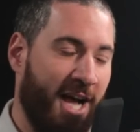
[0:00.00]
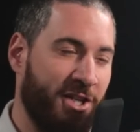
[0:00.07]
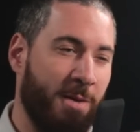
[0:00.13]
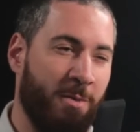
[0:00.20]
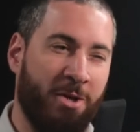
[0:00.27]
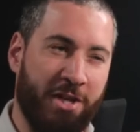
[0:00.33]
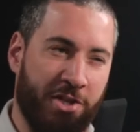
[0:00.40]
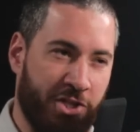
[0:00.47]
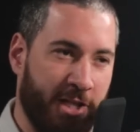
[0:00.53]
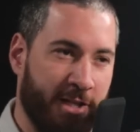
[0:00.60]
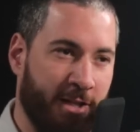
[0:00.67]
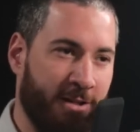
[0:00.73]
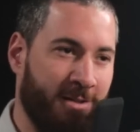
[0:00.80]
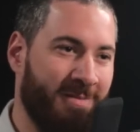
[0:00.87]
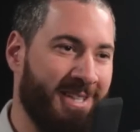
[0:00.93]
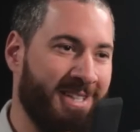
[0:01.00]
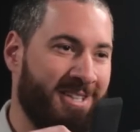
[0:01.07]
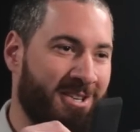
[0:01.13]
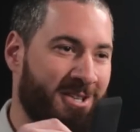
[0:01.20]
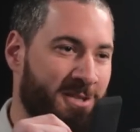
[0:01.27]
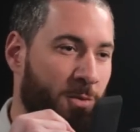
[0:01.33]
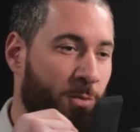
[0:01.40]
actually, I'm going to cheat a little bit,
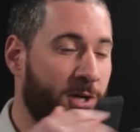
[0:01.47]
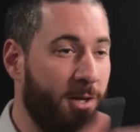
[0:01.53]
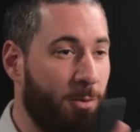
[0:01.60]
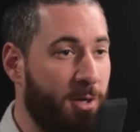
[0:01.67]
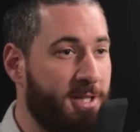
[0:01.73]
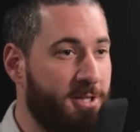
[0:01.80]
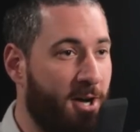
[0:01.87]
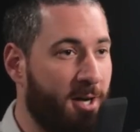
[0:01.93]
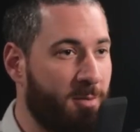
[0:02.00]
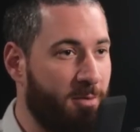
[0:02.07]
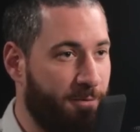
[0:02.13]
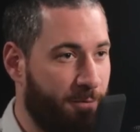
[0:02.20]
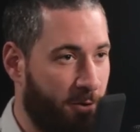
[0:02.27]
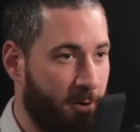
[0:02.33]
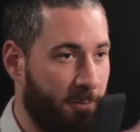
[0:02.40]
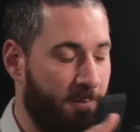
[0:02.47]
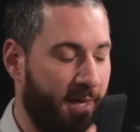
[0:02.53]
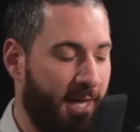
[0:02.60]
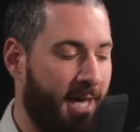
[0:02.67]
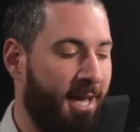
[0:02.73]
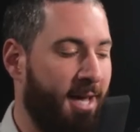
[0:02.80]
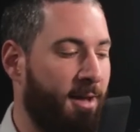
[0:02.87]
because okay. we, we talked before, and
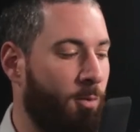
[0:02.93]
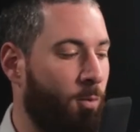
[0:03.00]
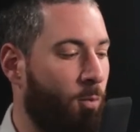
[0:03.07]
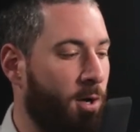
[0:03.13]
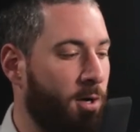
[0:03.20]
yes.